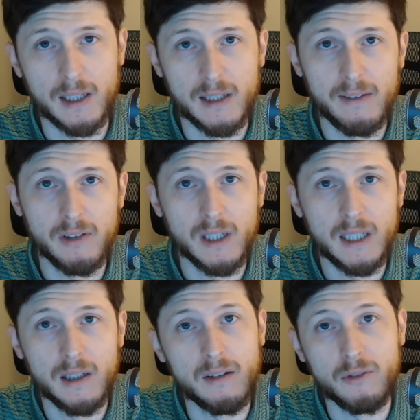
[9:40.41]
definitely
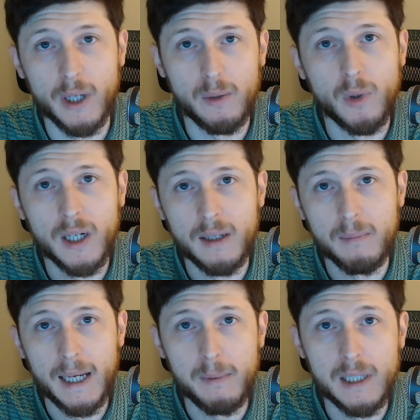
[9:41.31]
of grade 1 and
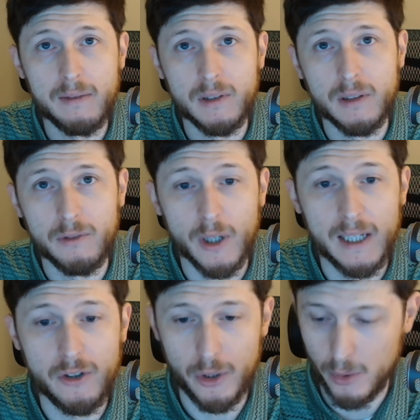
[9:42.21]
maybe even of grade
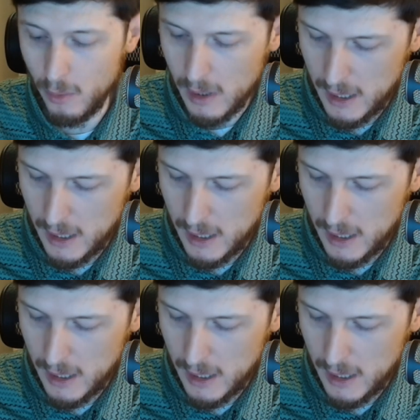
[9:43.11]
2,